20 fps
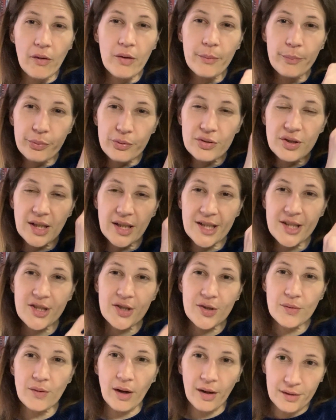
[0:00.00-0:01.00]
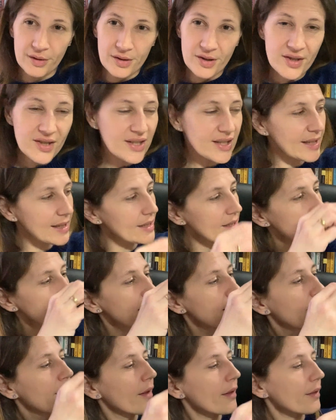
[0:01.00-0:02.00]
important it is to understand
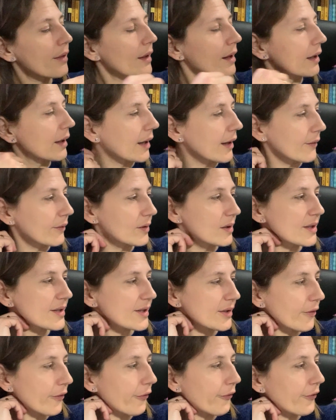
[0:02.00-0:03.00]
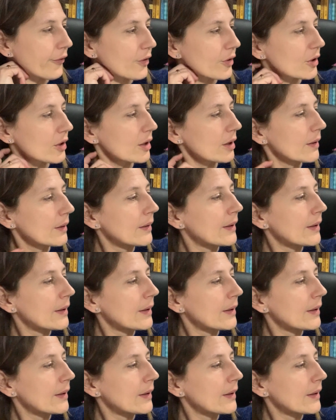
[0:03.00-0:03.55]
the labels of food